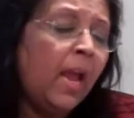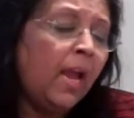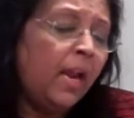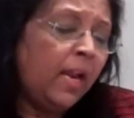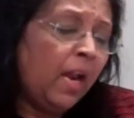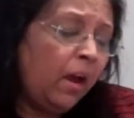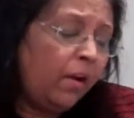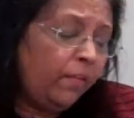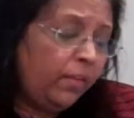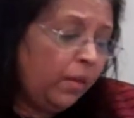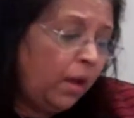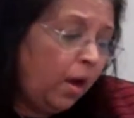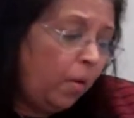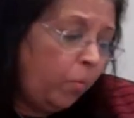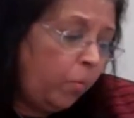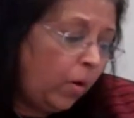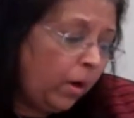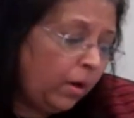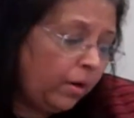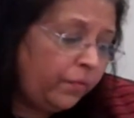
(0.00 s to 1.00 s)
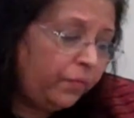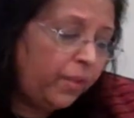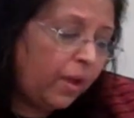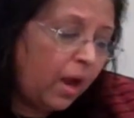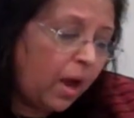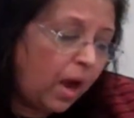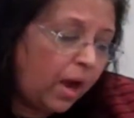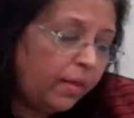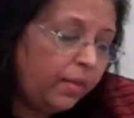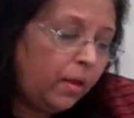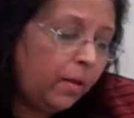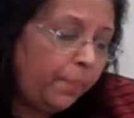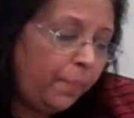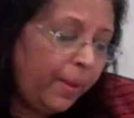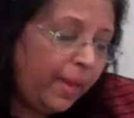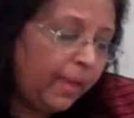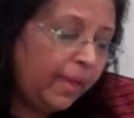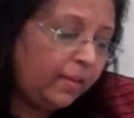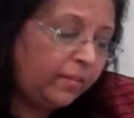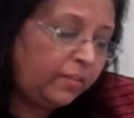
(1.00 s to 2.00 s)
Now, one of the other
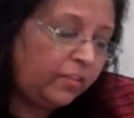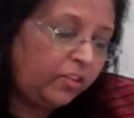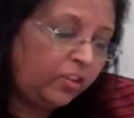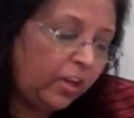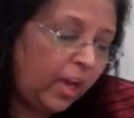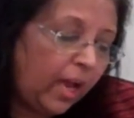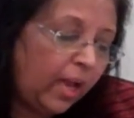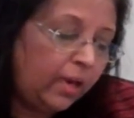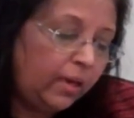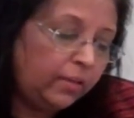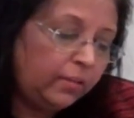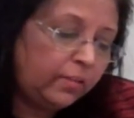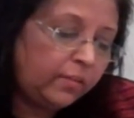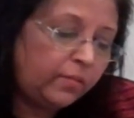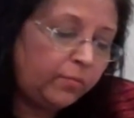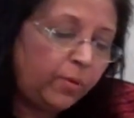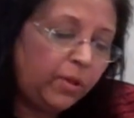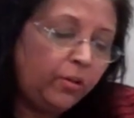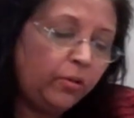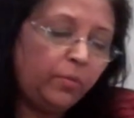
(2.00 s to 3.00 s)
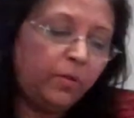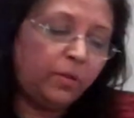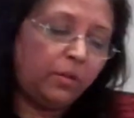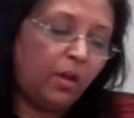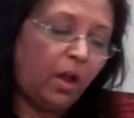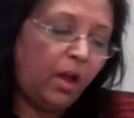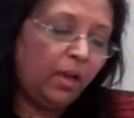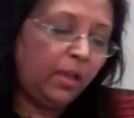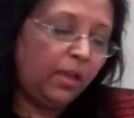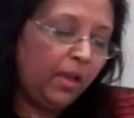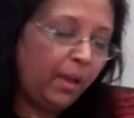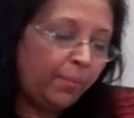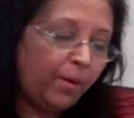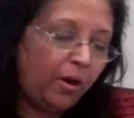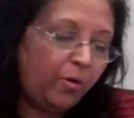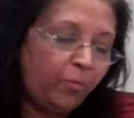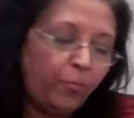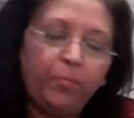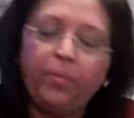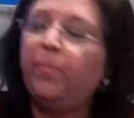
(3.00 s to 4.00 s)
biggest challenges, when you were talking
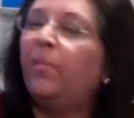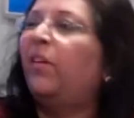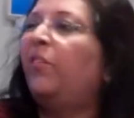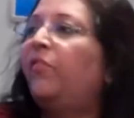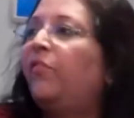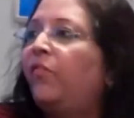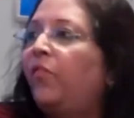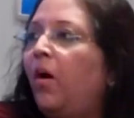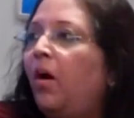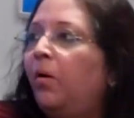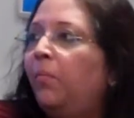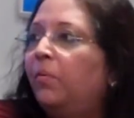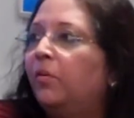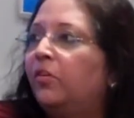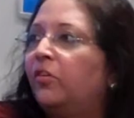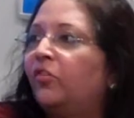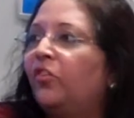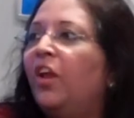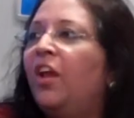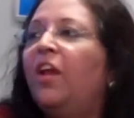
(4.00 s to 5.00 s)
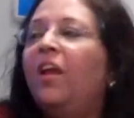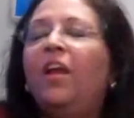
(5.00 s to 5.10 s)
about women farmers,